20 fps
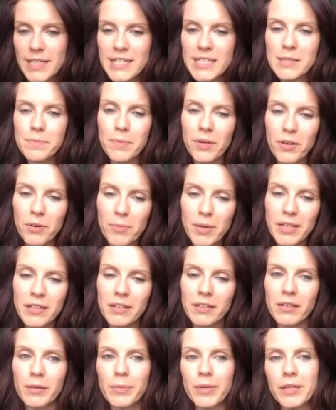
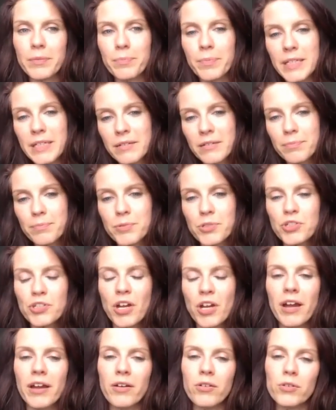experiment a little bit. Be a
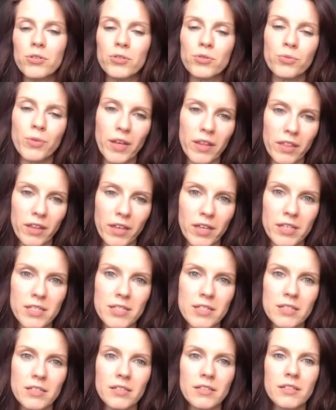child with
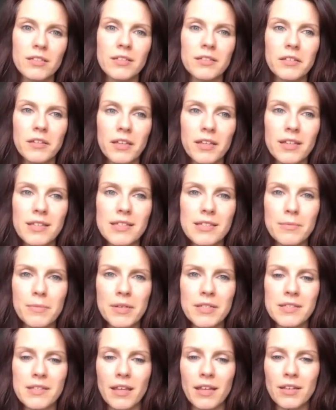it. I think that's the
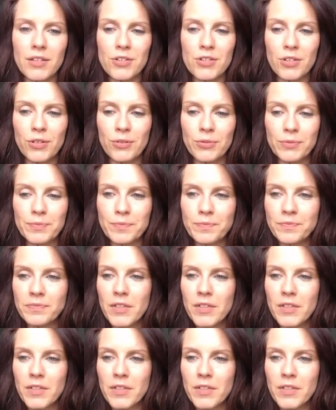best thing to do.